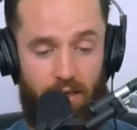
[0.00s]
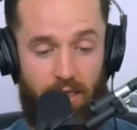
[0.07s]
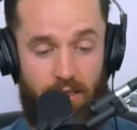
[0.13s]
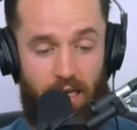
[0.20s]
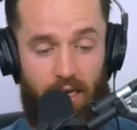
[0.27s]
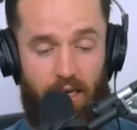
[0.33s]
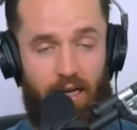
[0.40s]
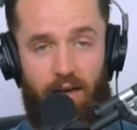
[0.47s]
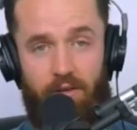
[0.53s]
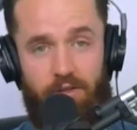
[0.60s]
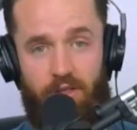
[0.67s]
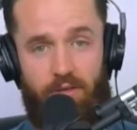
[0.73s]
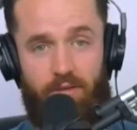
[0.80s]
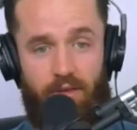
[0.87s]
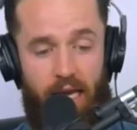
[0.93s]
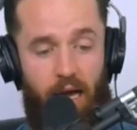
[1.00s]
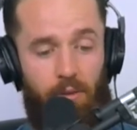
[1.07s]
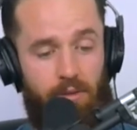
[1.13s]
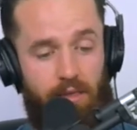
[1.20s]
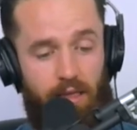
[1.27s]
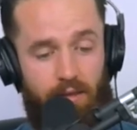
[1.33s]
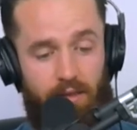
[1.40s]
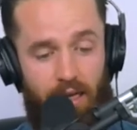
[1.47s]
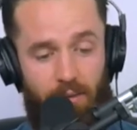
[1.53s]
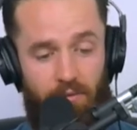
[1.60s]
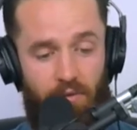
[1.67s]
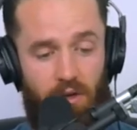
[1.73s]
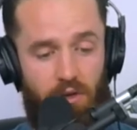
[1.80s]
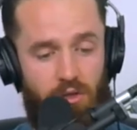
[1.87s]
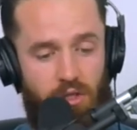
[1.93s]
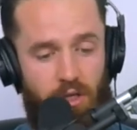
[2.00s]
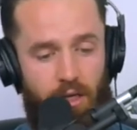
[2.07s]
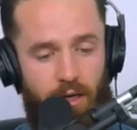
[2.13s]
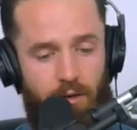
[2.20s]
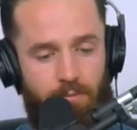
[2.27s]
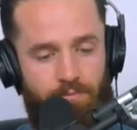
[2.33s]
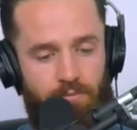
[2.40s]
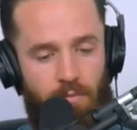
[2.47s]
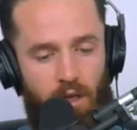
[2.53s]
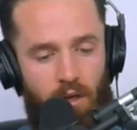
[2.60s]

He's out of college, and now it's like time to figure shit out.